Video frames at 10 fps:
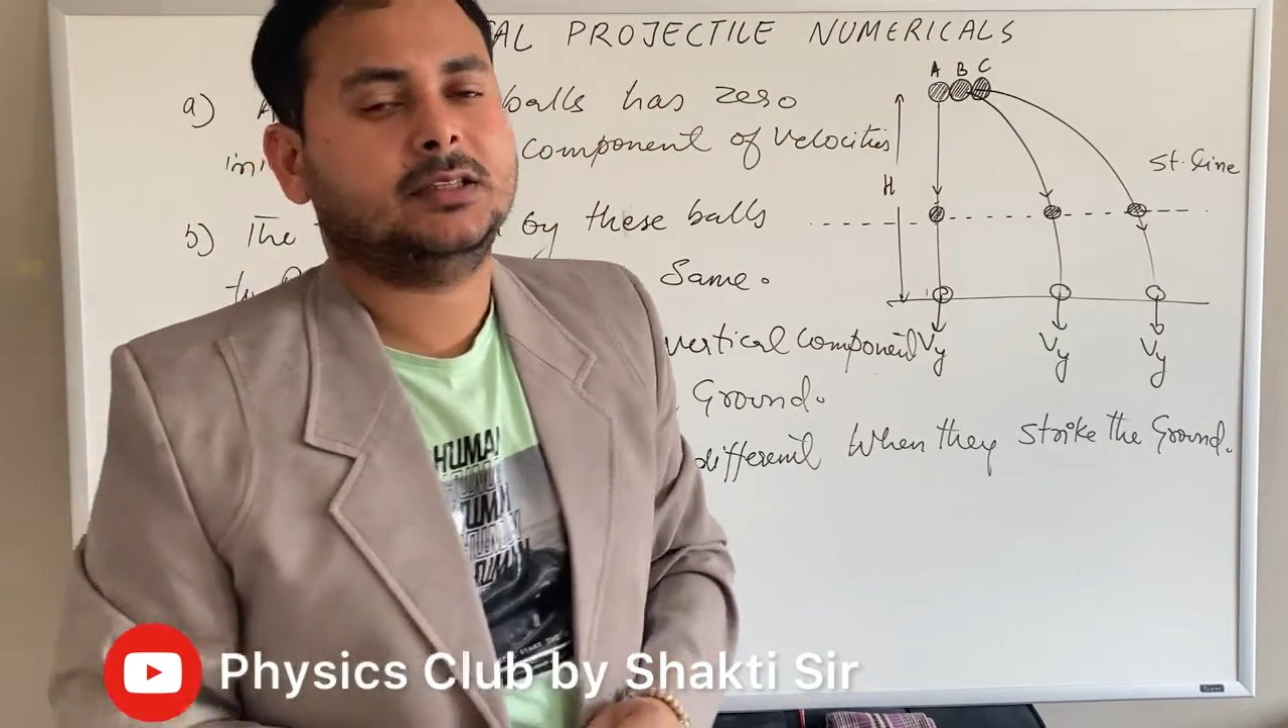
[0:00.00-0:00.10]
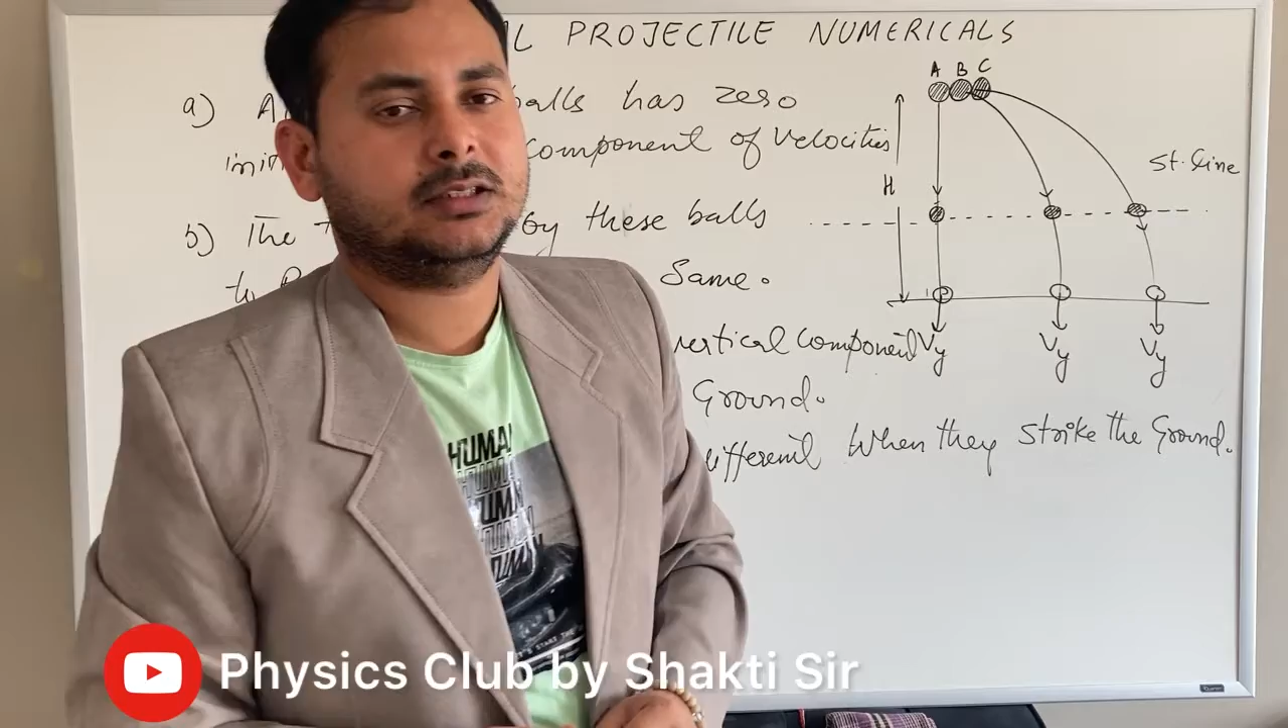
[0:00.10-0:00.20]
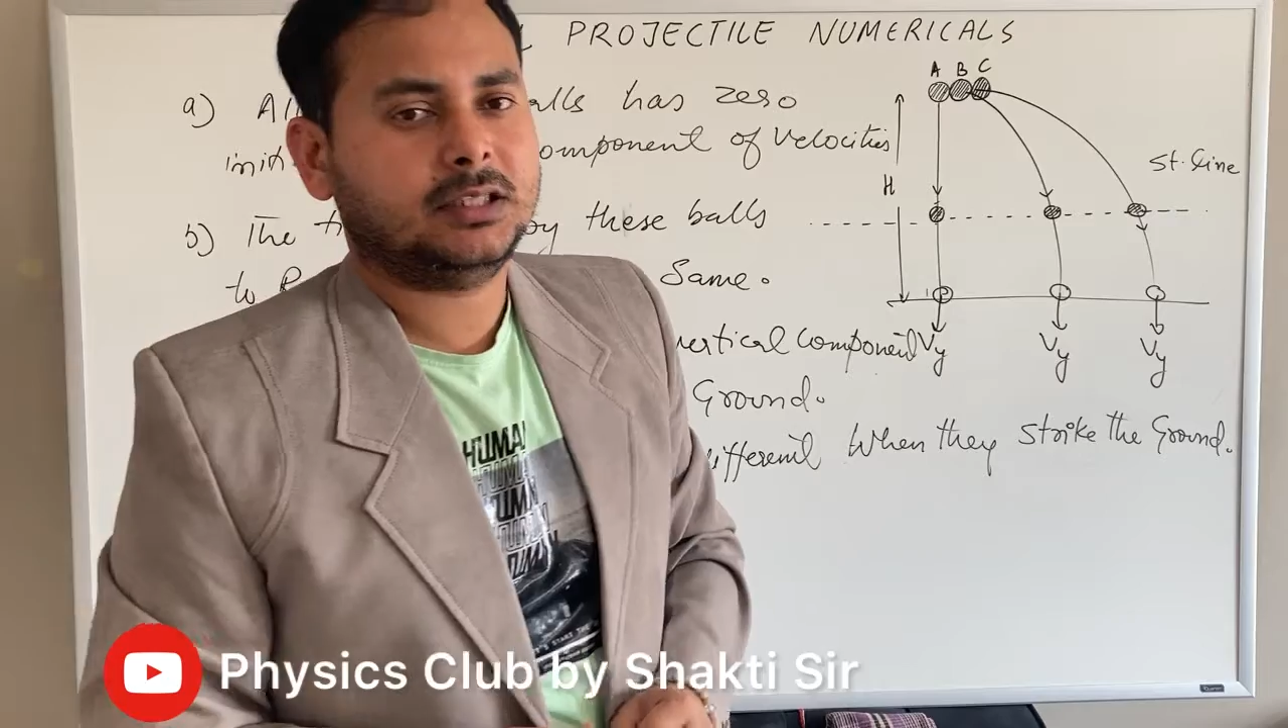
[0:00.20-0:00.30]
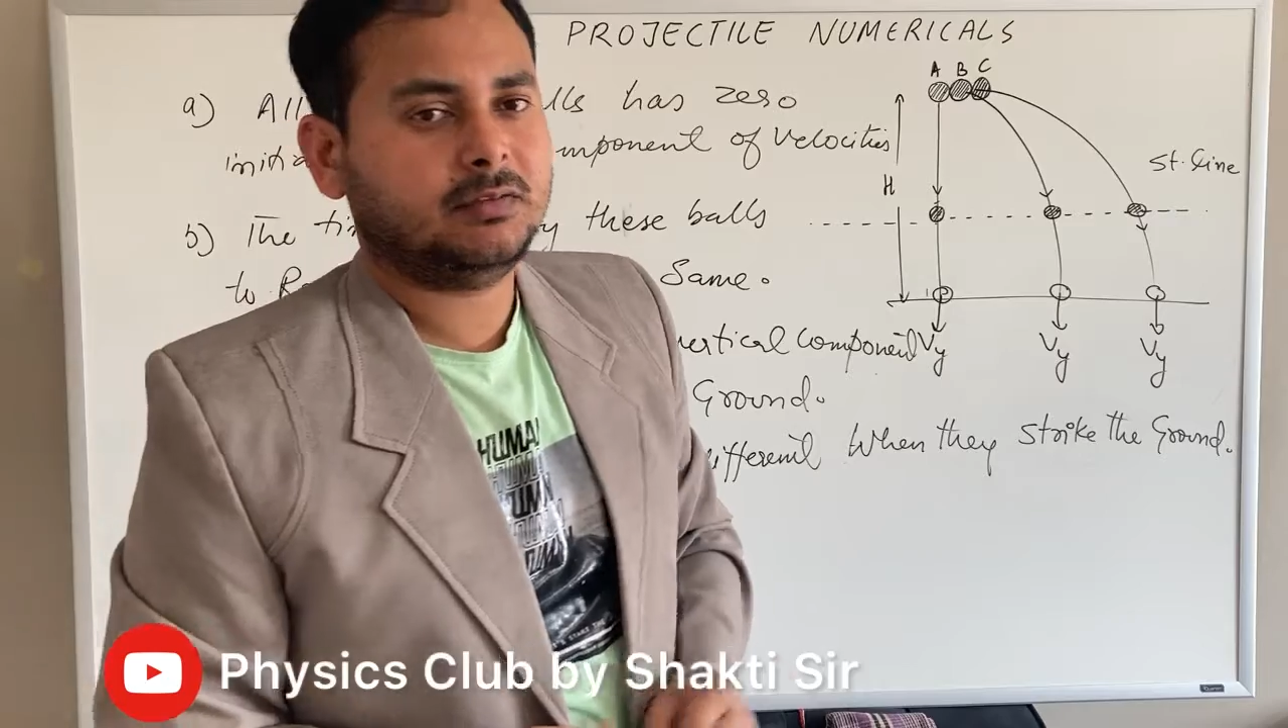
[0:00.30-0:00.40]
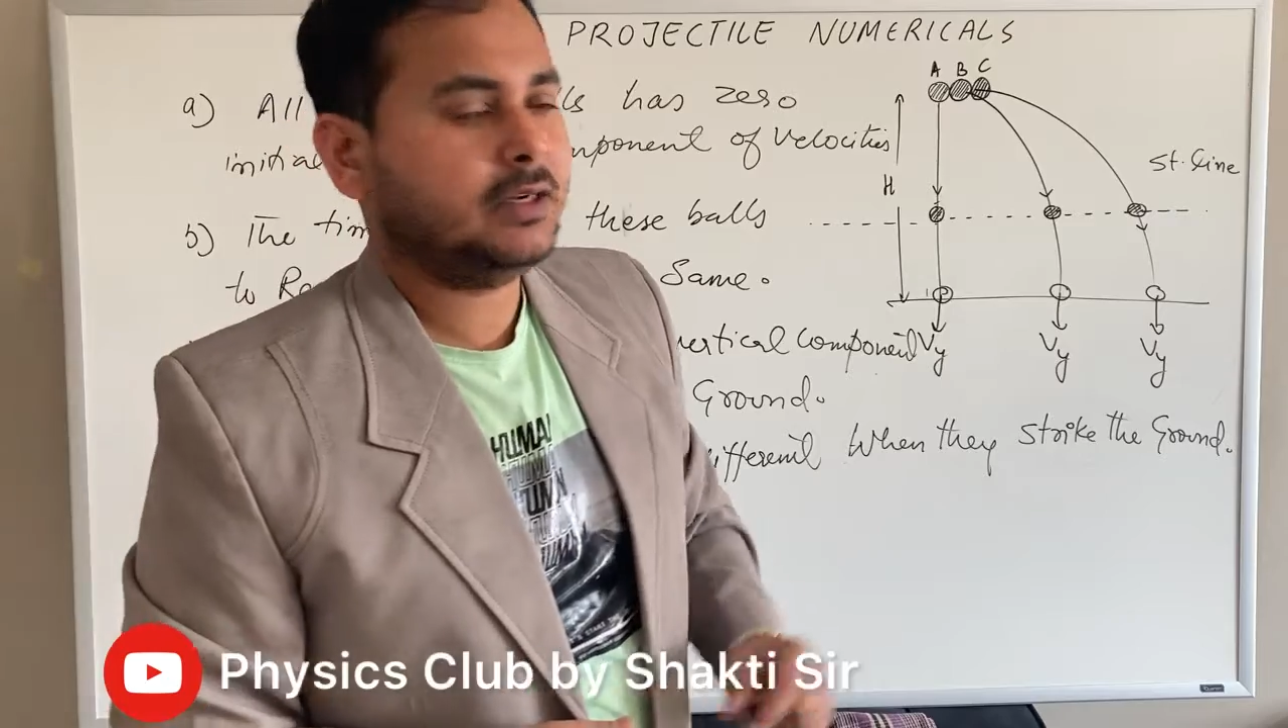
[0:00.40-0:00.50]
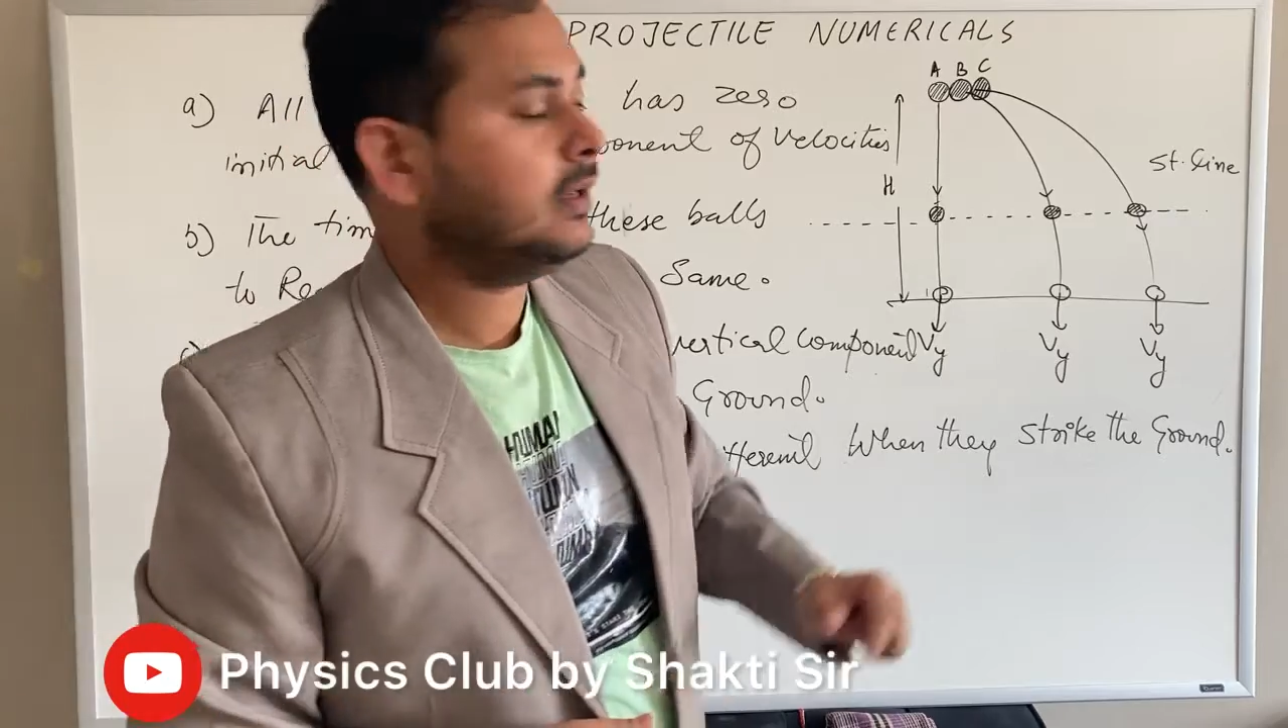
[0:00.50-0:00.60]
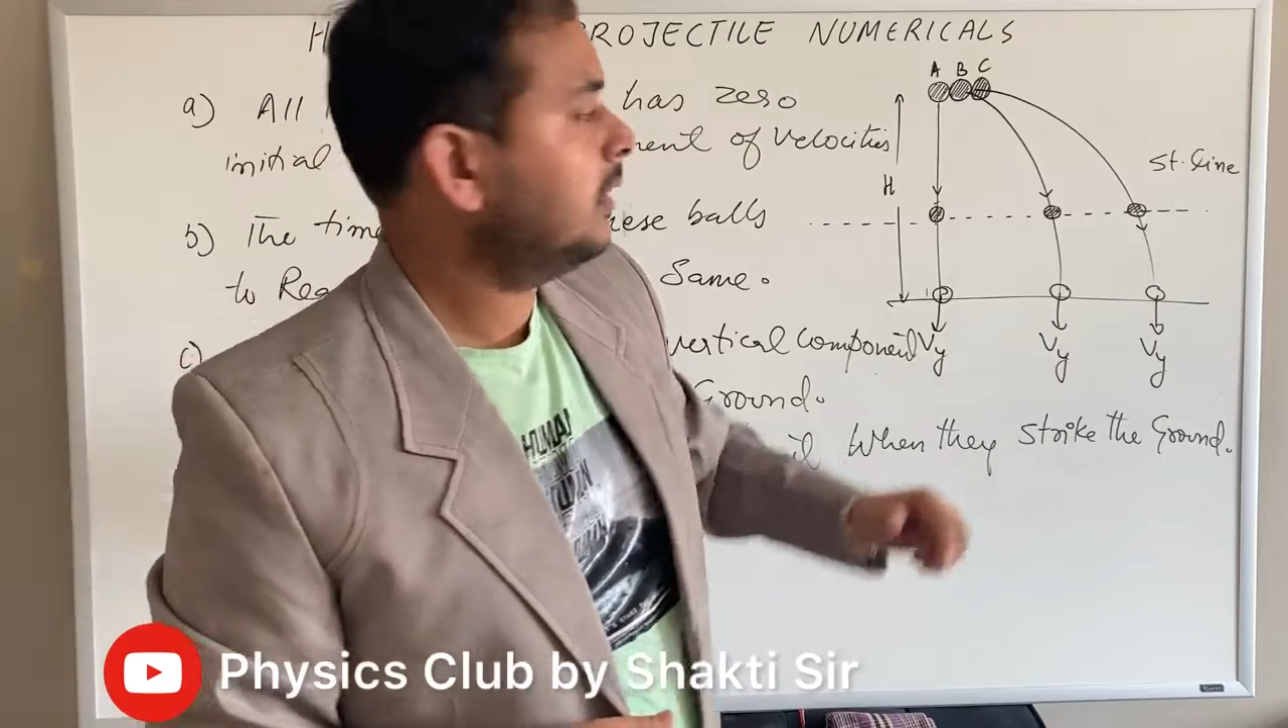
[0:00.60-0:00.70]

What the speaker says: They will